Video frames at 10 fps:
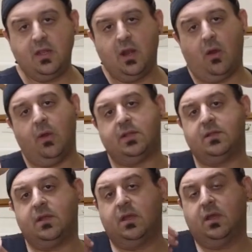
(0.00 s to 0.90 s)

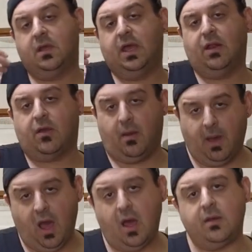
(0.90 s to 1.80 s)
it'll come
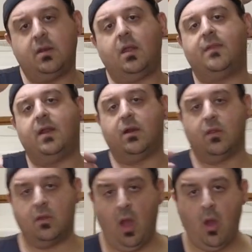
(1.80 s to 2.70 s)
on and then it'll
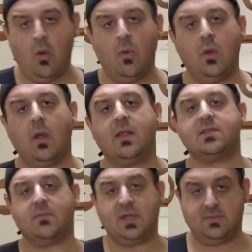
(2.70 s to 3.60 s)
go, and
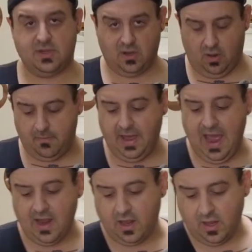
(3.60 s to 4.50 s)
sometimes it'll come
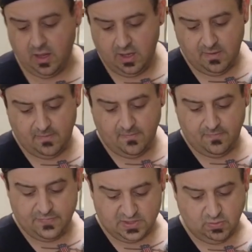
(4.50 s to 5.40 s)
back.
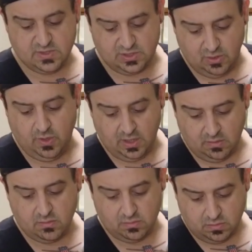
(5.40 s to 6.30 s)
This one's
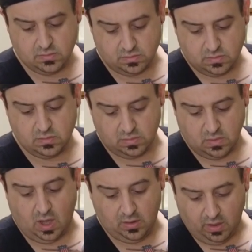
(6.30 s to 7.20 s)
doing
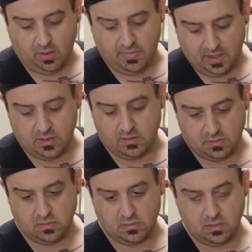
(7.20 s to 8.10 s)
a little bit,
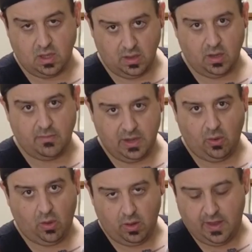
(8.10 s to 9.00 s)
of
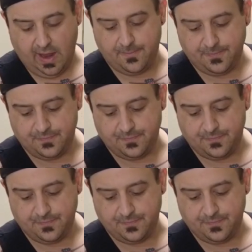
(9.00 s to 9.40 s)
all that.